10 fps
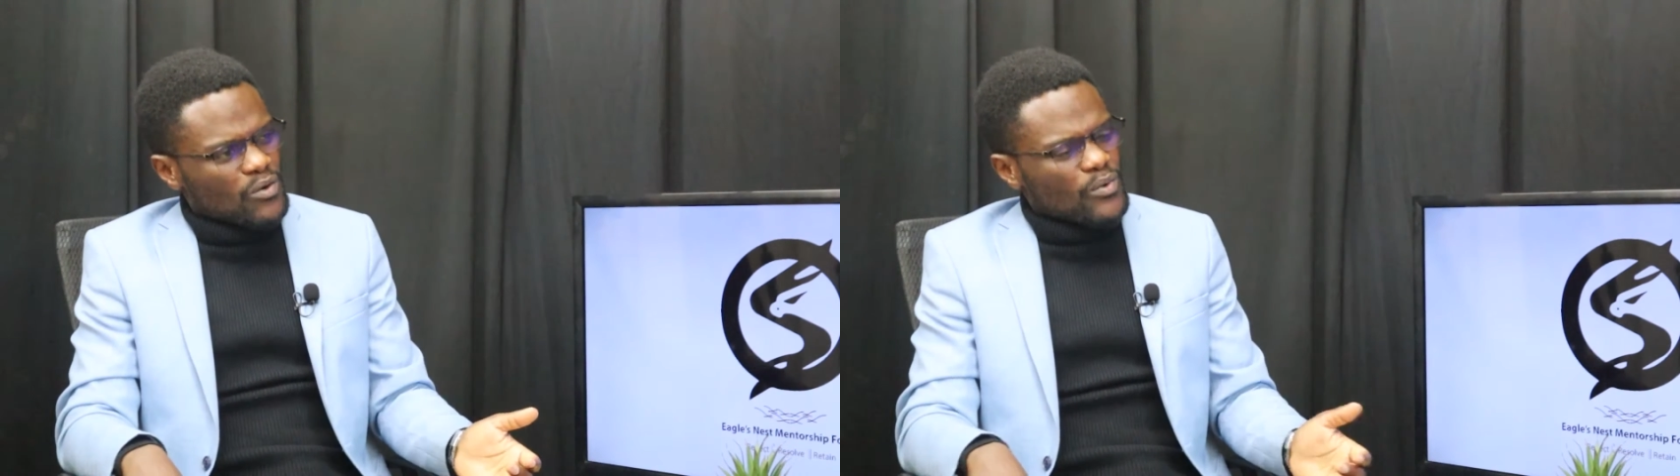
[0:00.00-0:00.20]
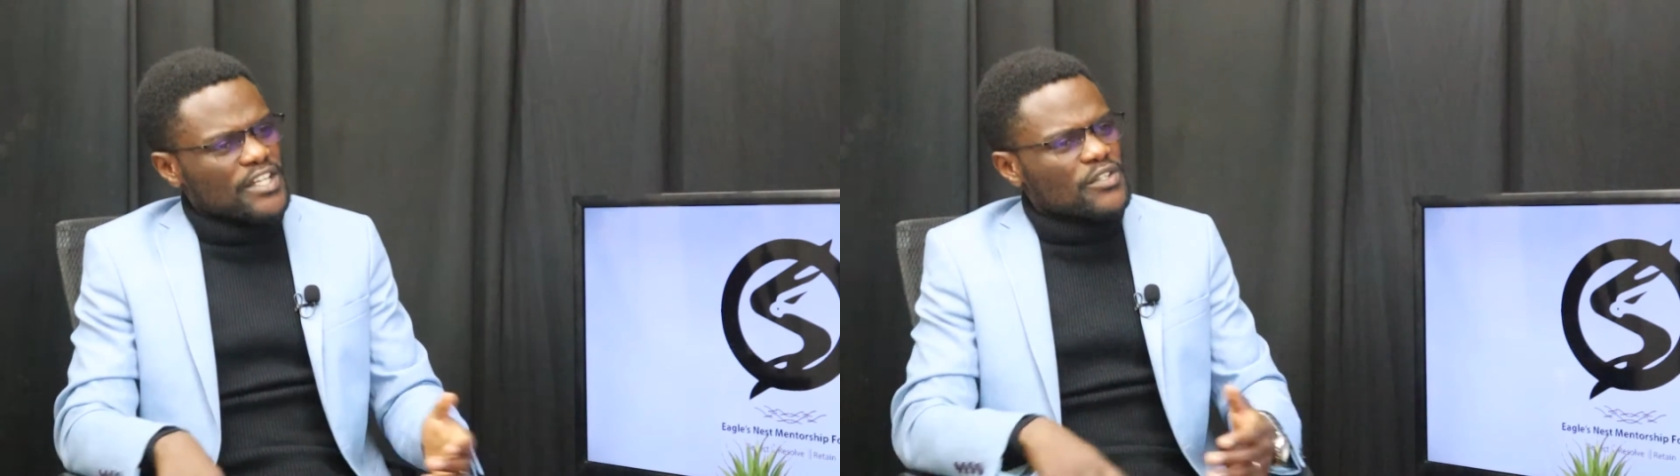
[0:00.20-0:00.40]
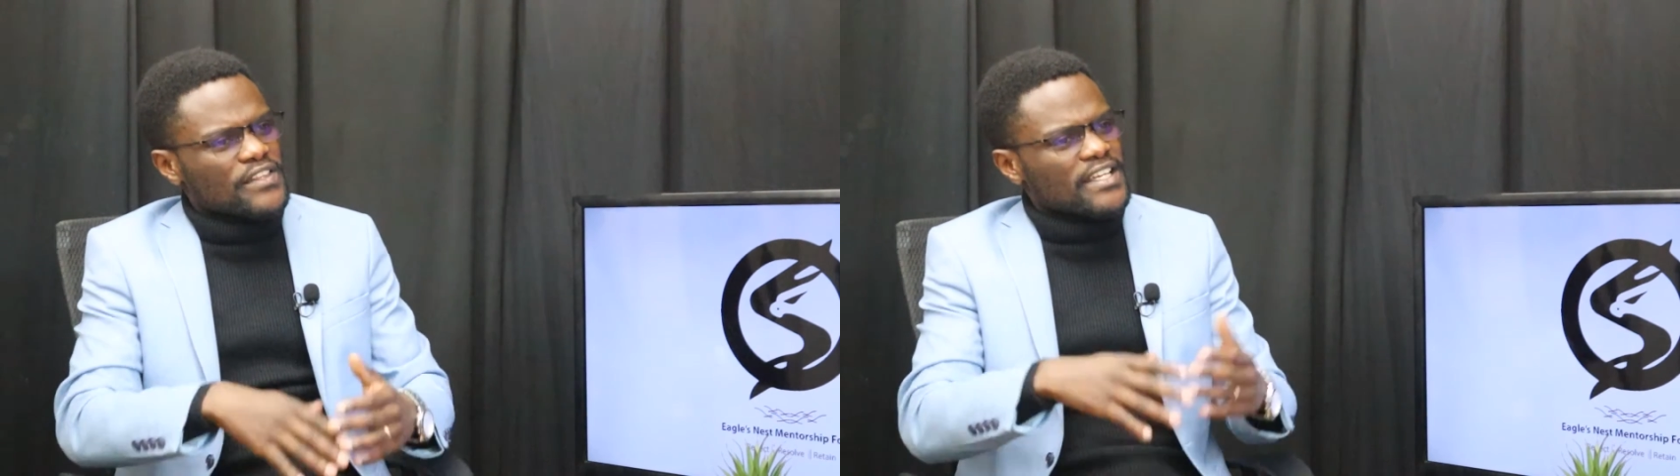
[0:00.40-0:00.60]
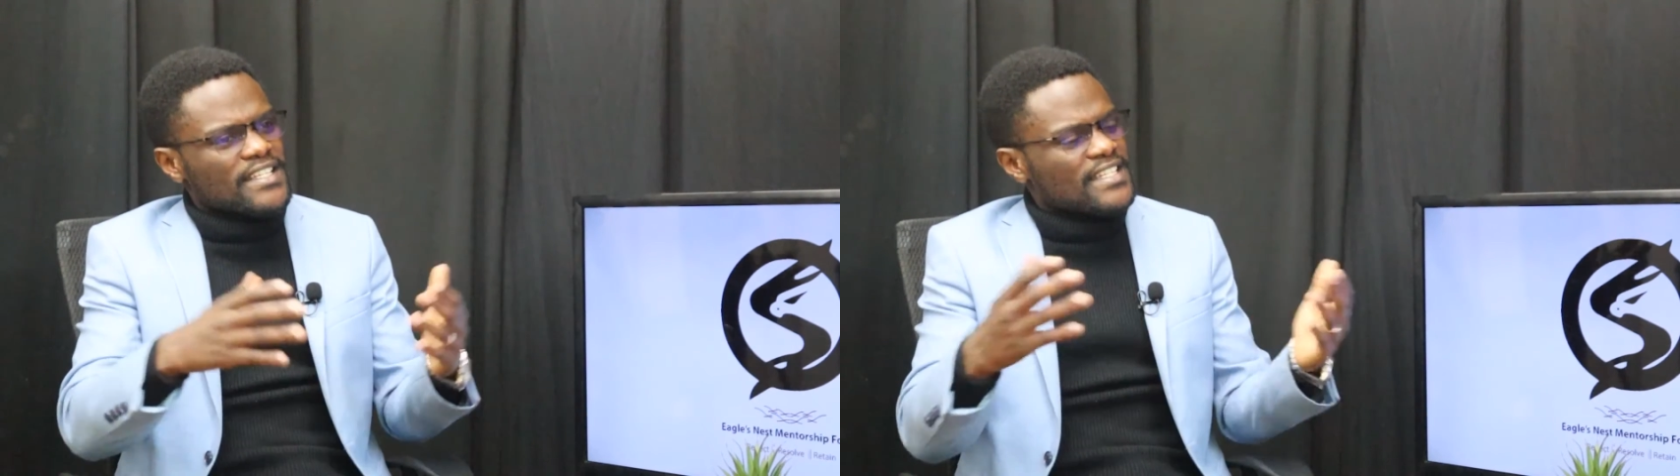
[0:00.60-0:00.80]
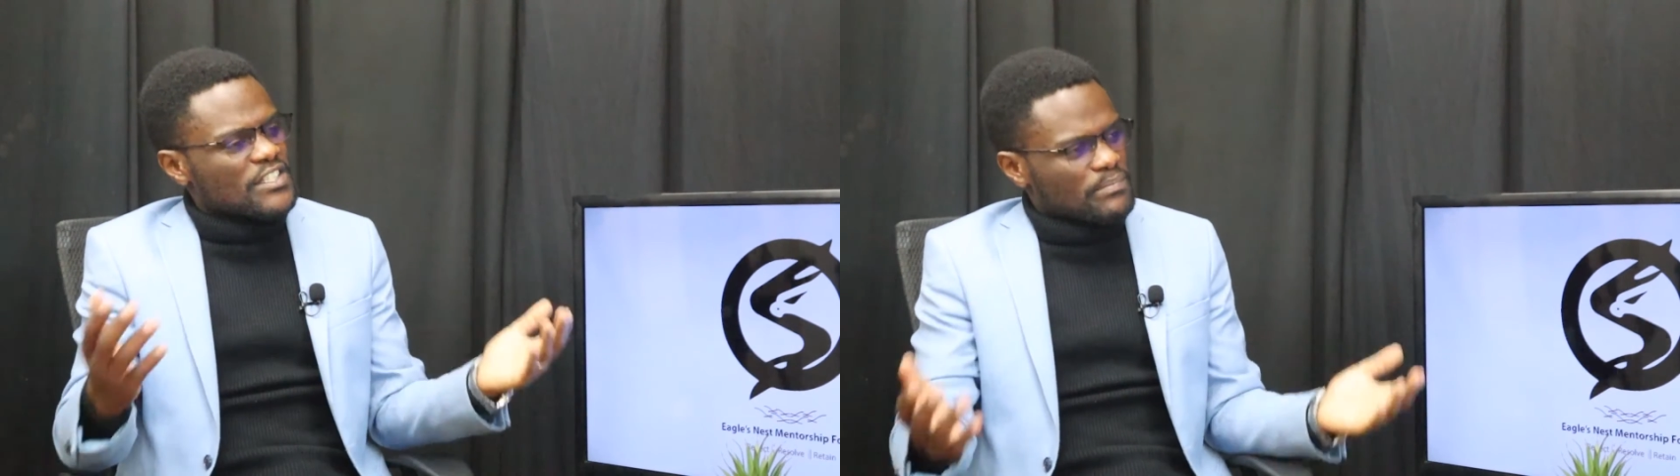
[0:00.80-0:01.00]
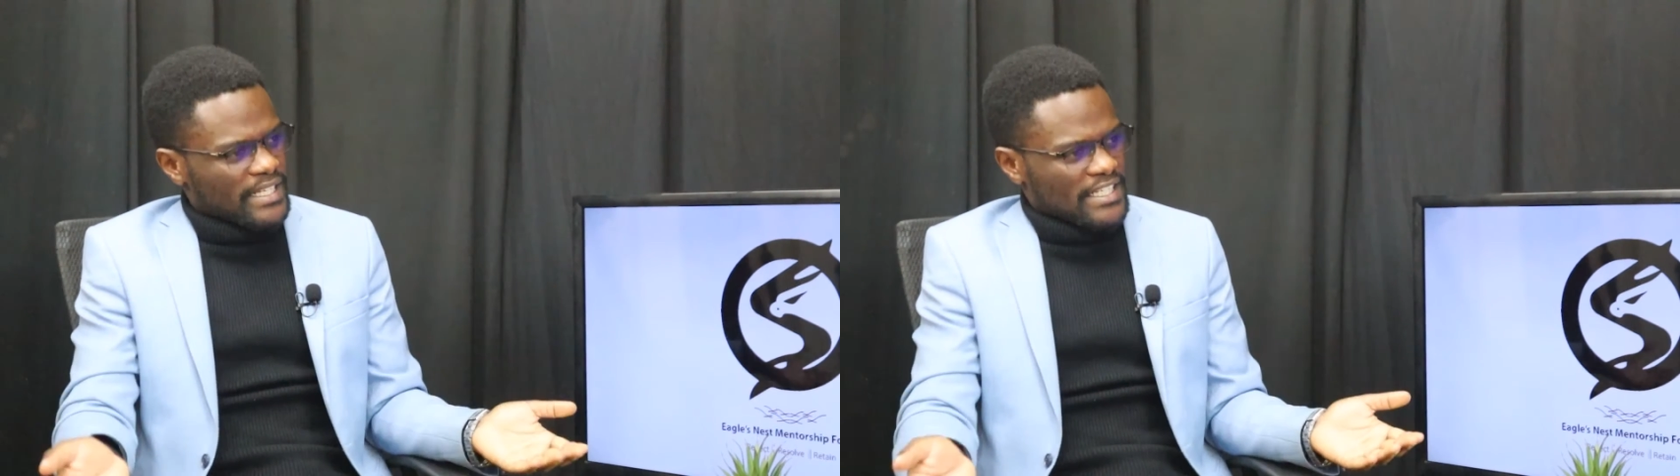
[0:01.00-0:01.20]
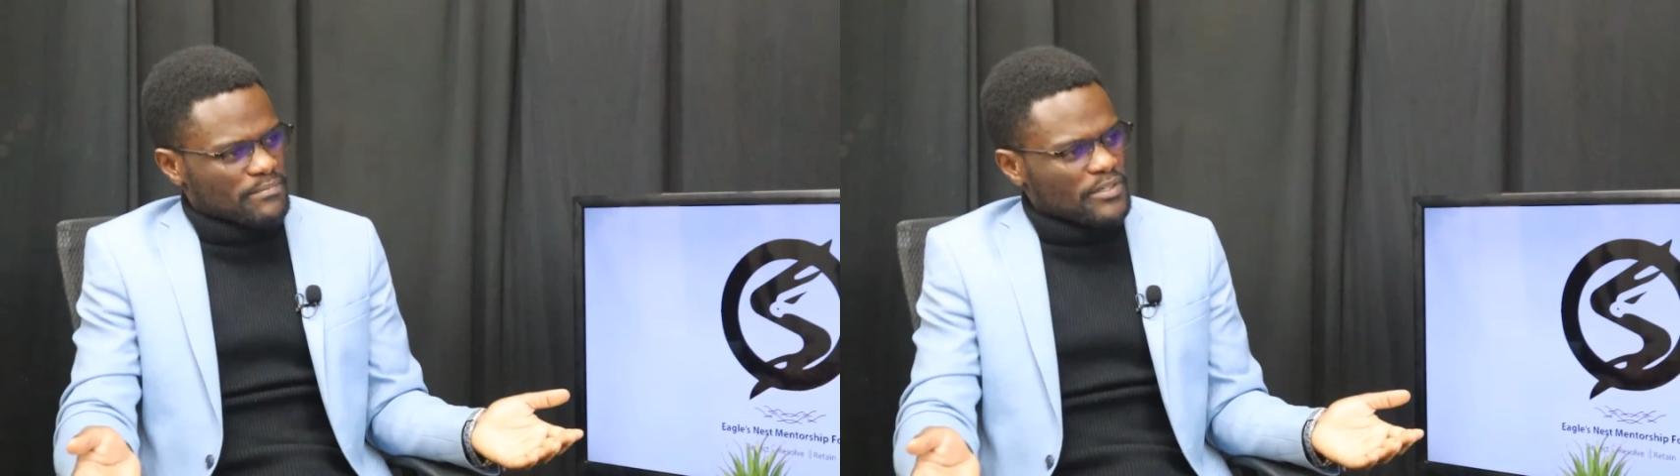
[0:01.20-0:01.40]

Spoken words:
Where do you think is his place?